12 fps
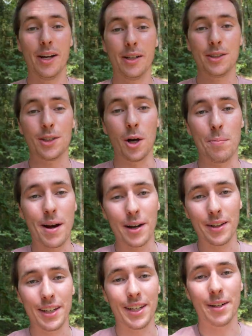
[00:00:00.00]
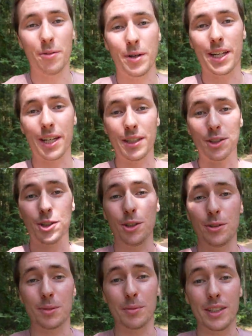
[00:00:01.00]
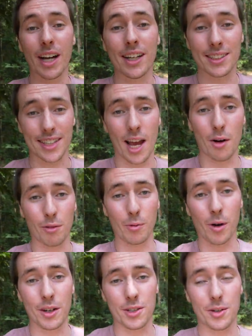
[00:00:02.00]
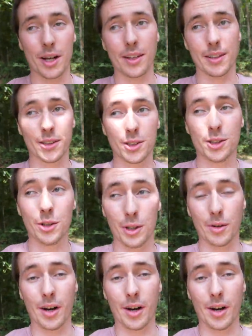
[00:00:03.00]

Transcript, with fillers: So apparently we can shoot some guns now if we want to at this shooting